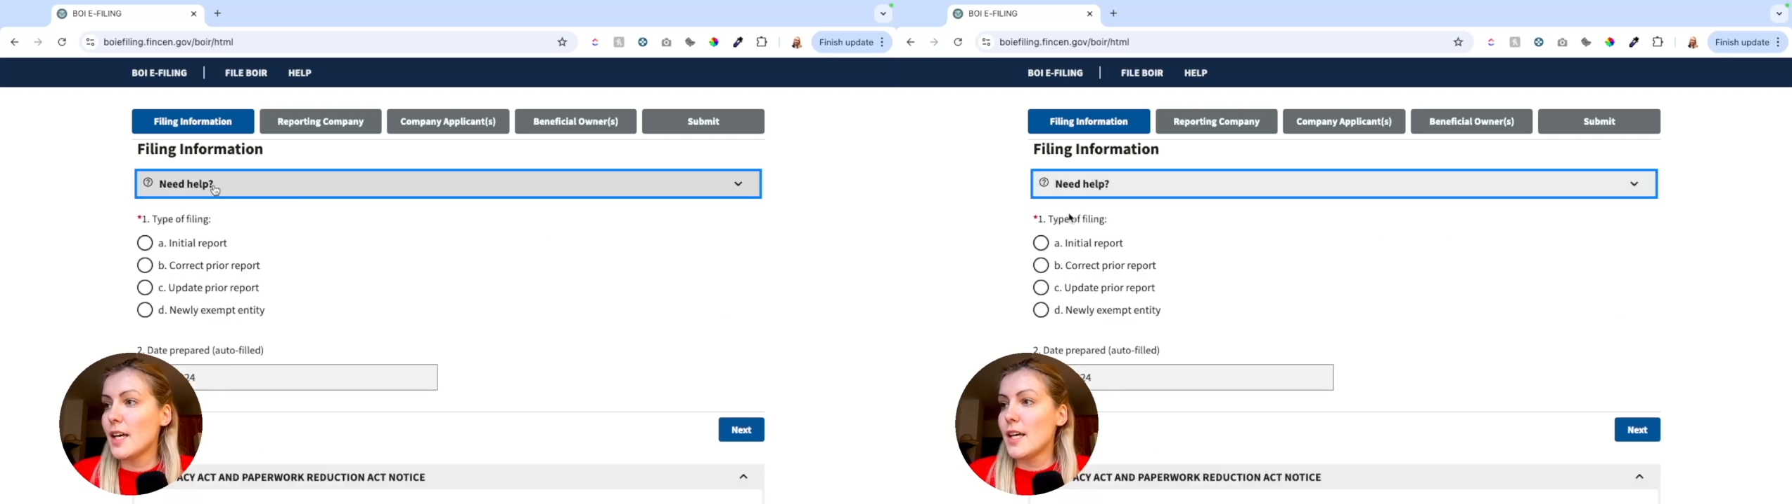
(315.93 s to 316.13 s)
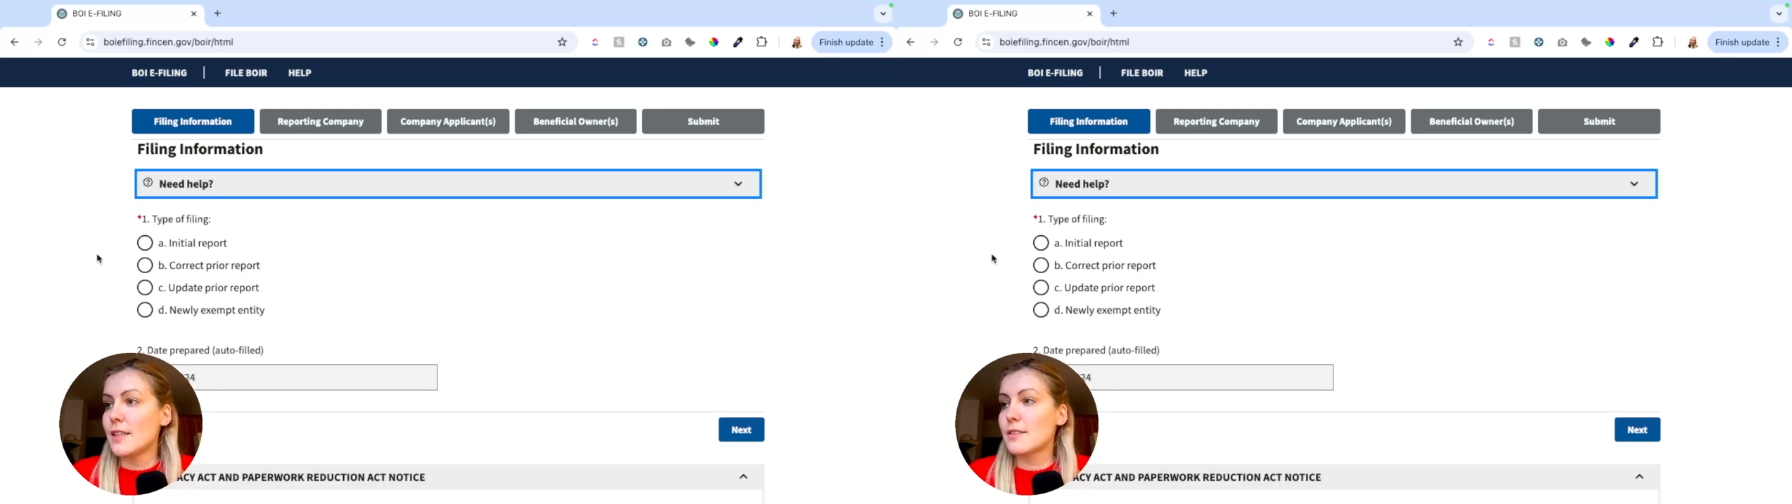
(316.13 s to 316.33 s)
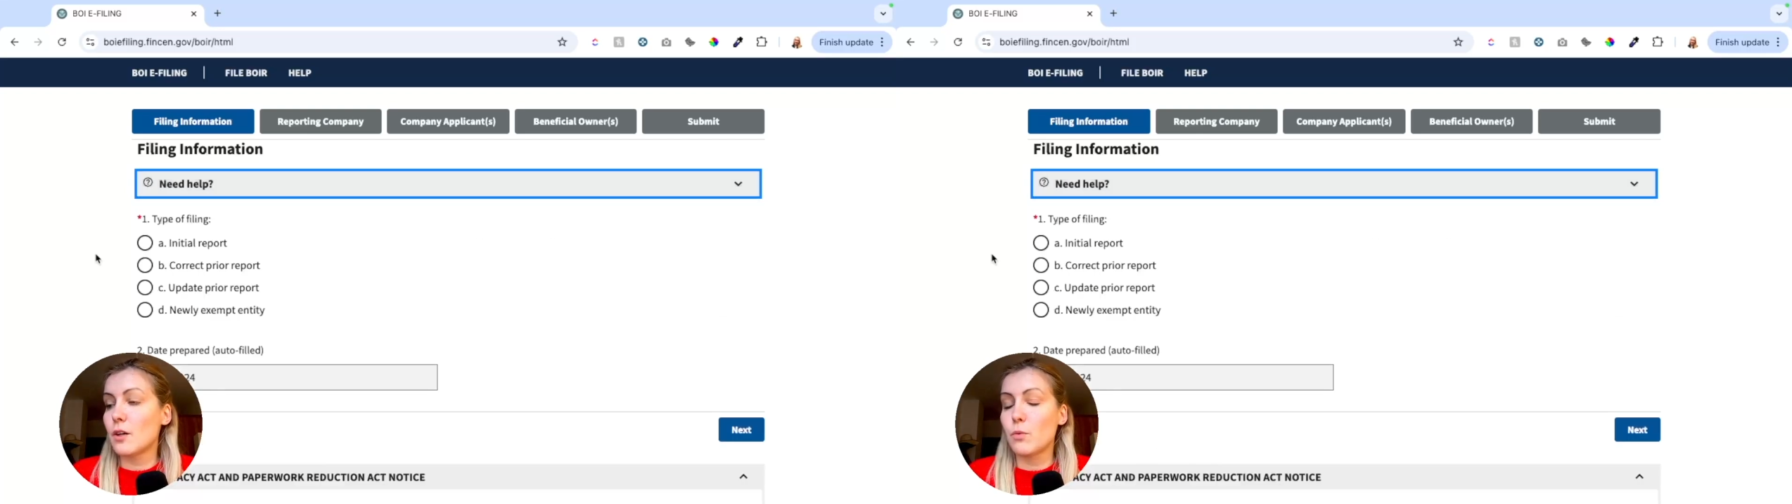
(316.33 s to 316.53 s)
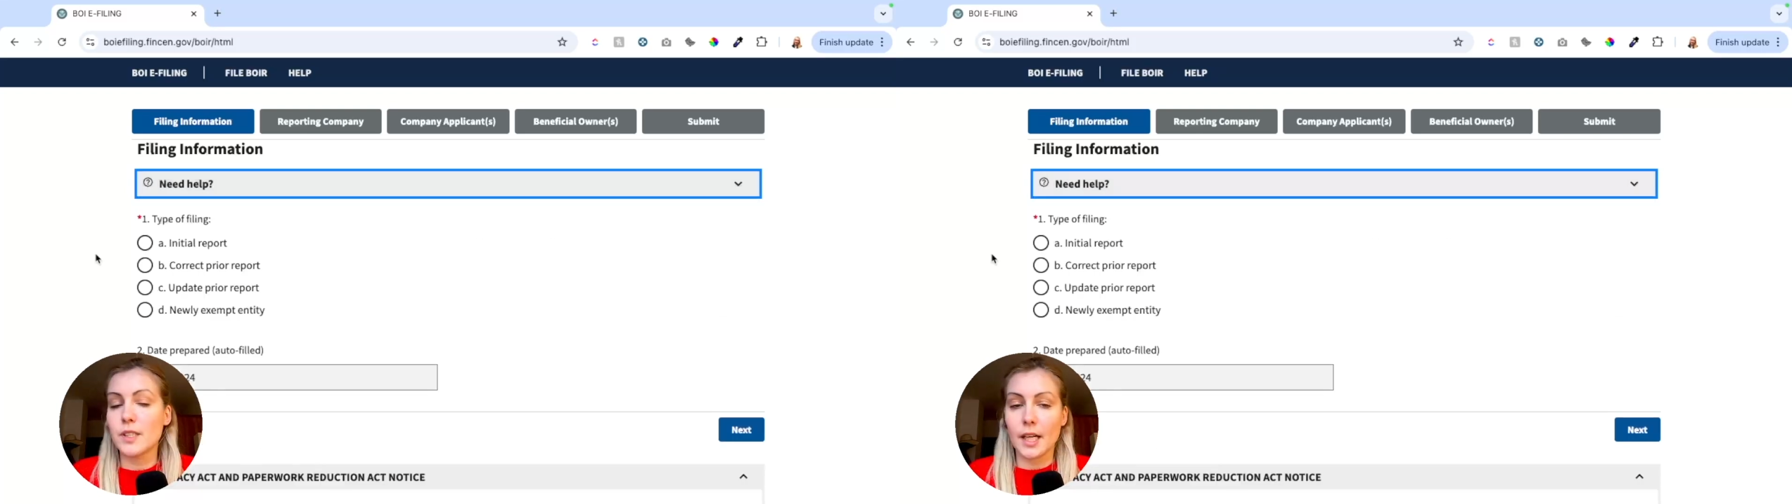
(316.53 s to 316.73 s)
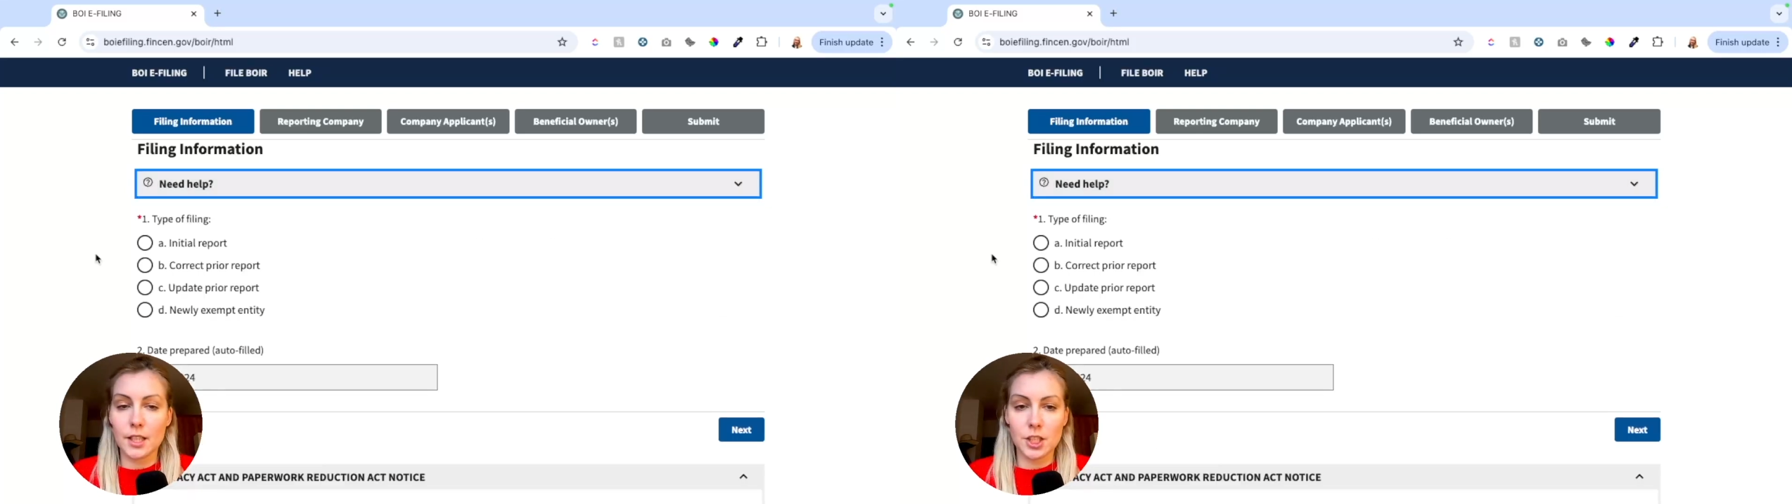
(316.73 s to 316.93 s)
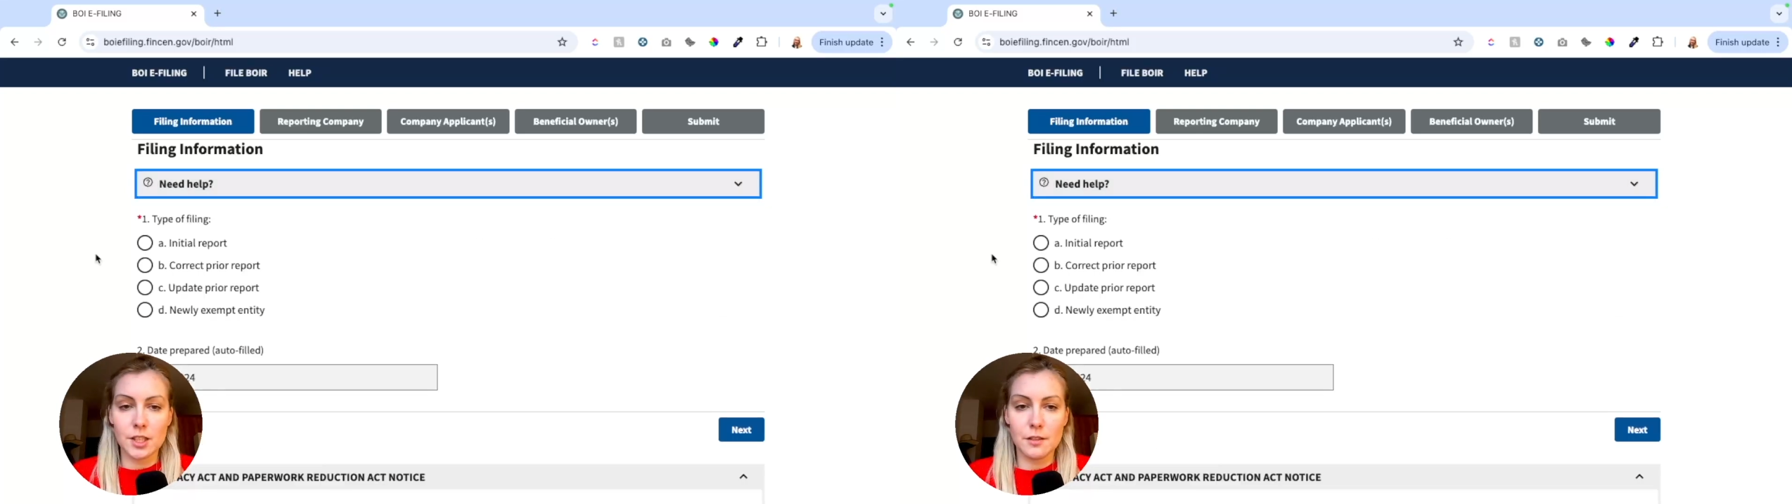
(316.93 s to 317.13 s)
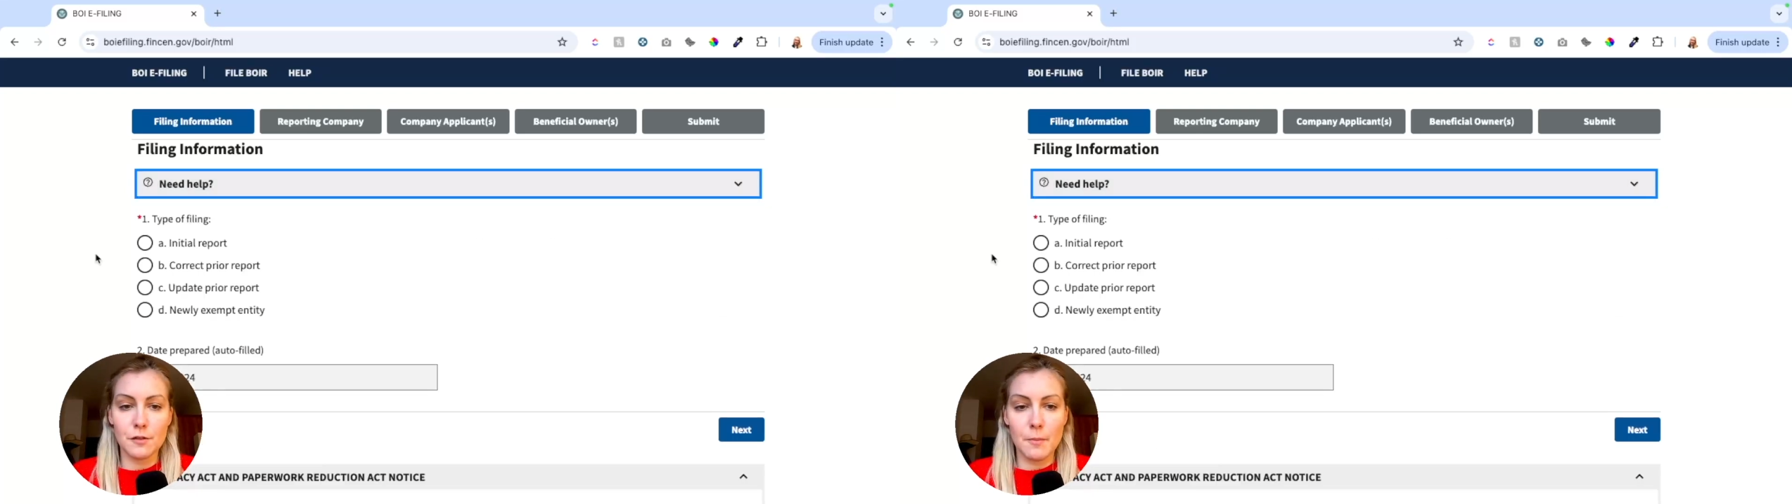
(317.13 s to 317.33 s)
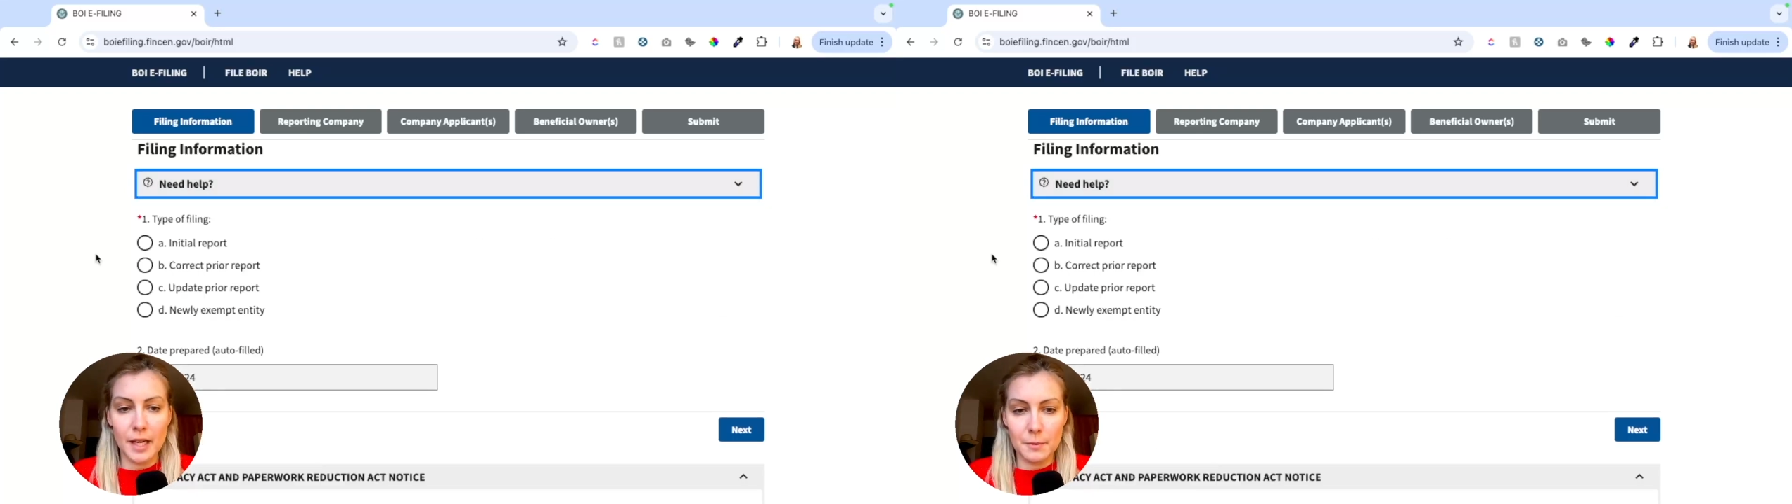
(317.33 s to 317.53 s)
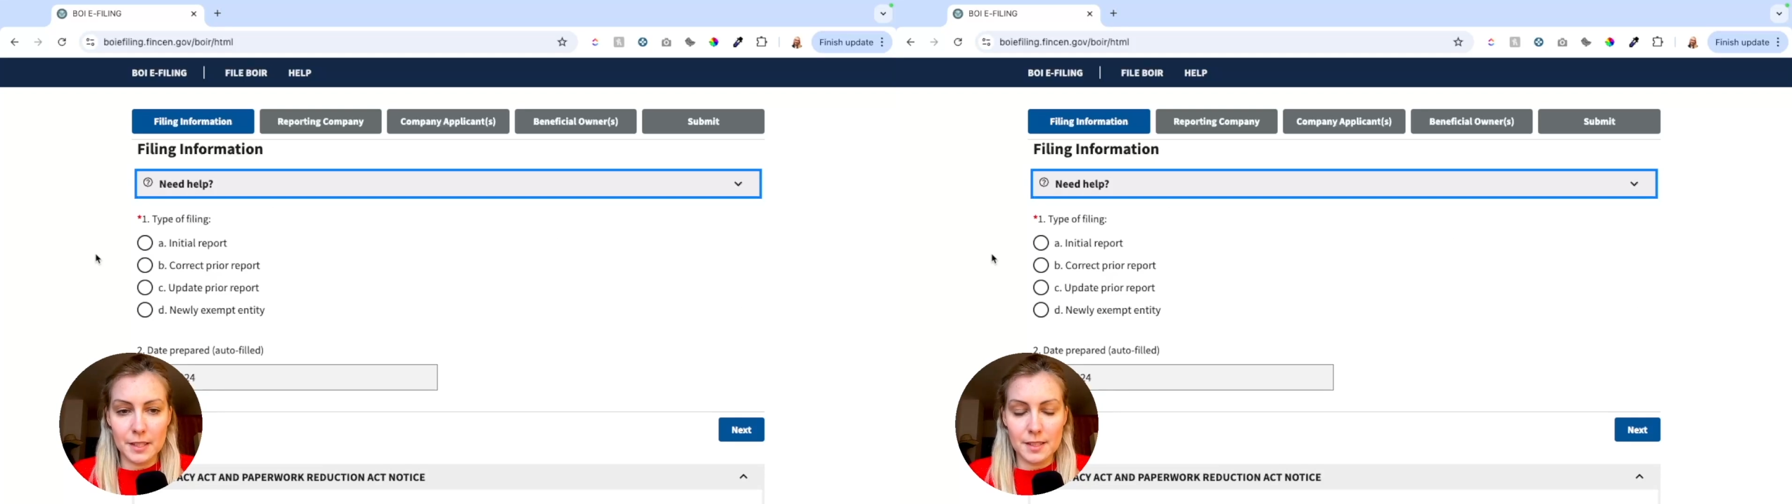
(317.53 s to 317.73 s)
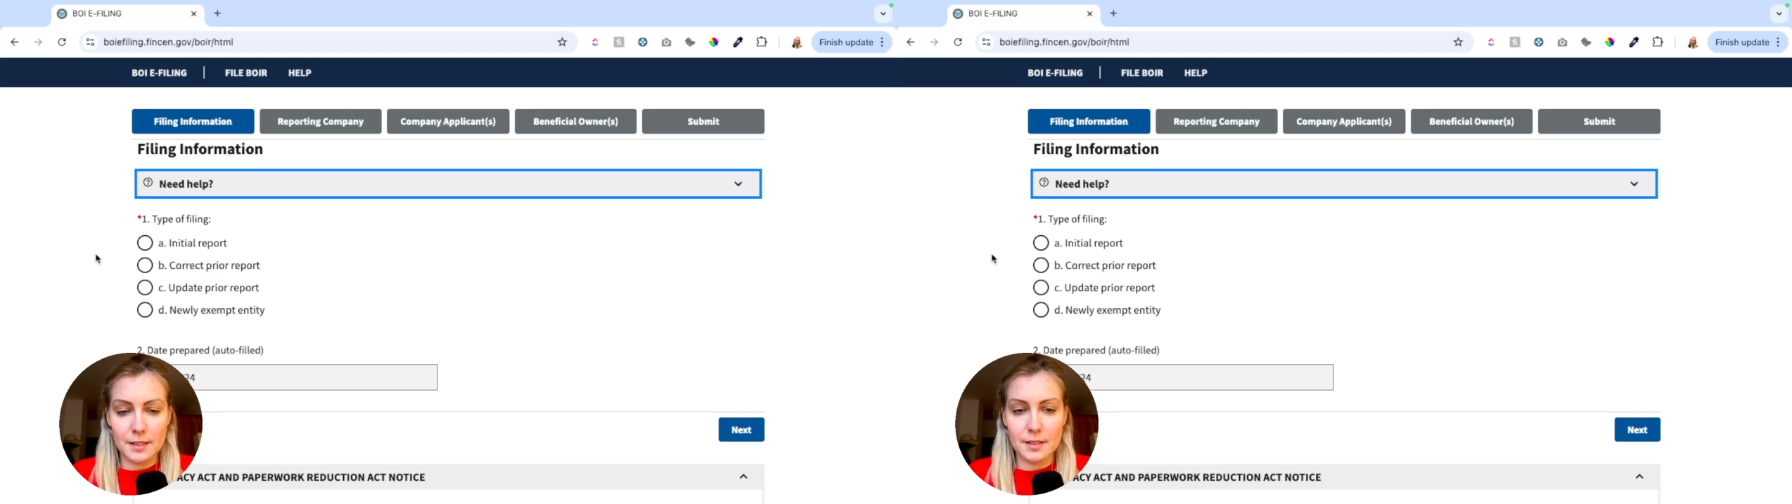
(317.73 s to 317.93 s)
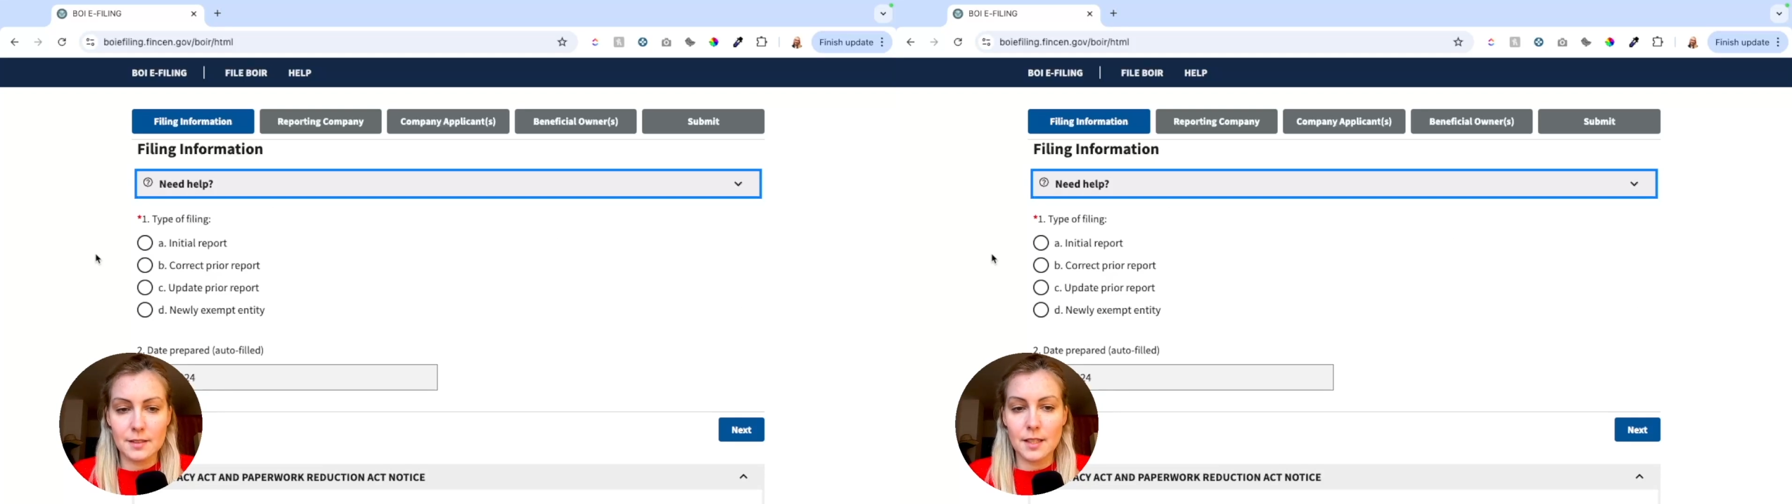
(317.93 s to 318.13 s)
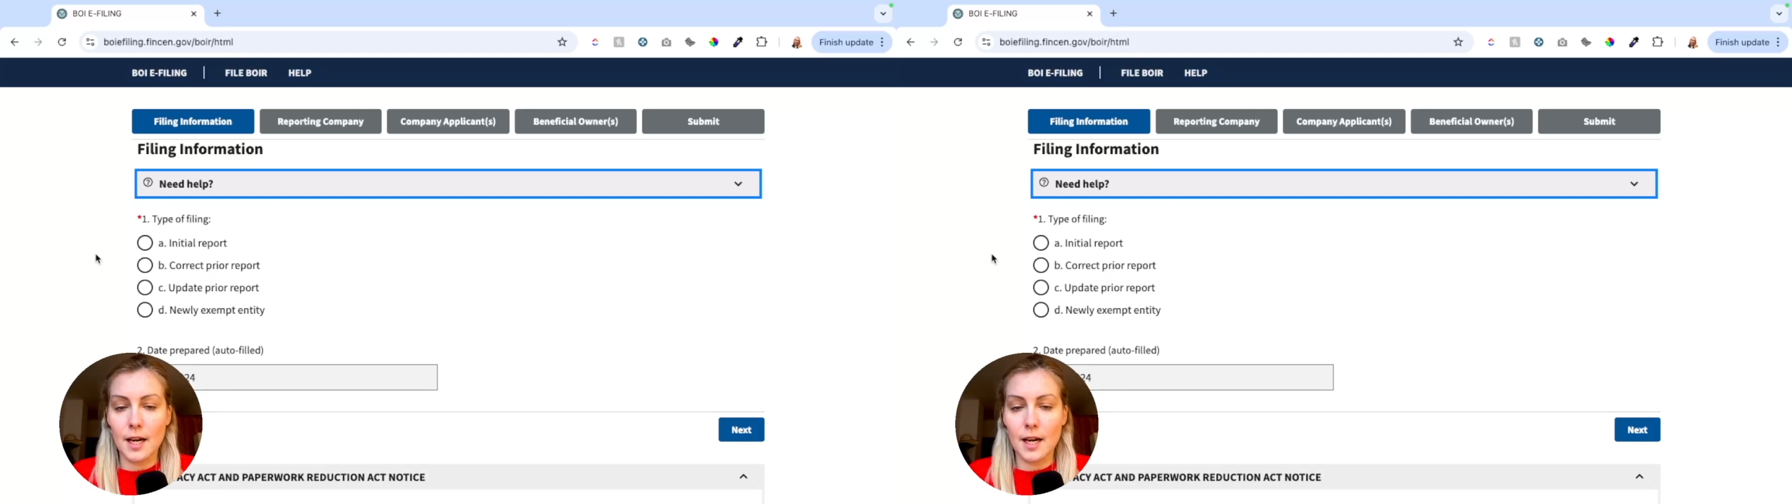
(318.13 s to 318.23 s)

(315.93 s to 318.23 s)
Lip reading: So what I actually did for my business,